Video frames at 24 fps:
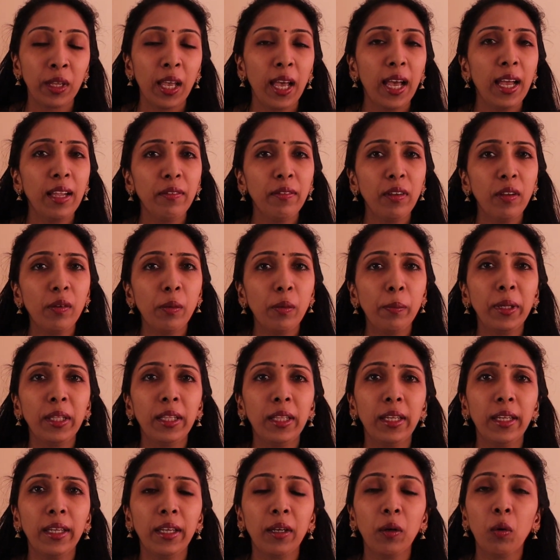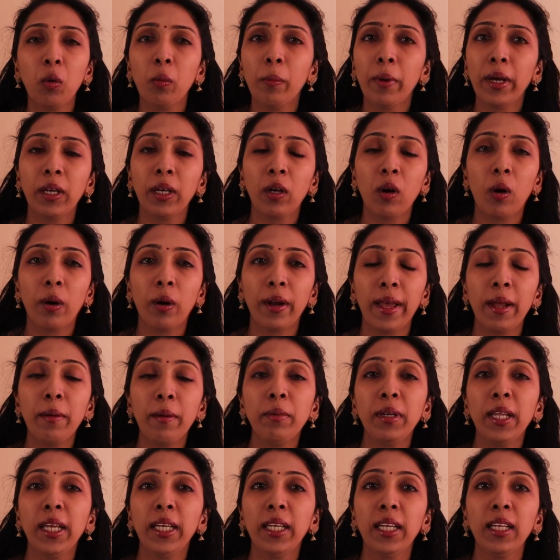And we will be thinking, oh my God, I
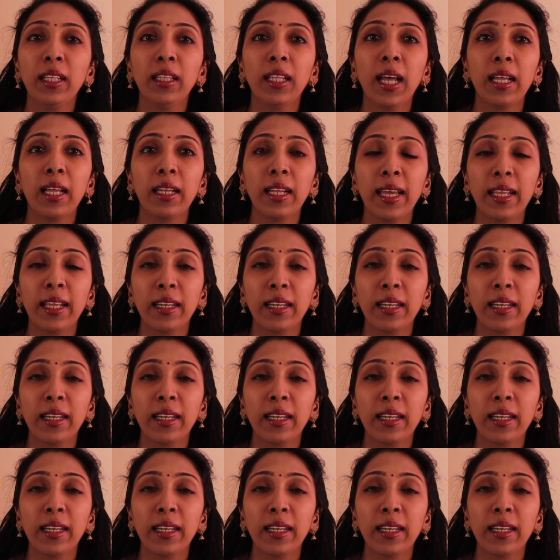am taking that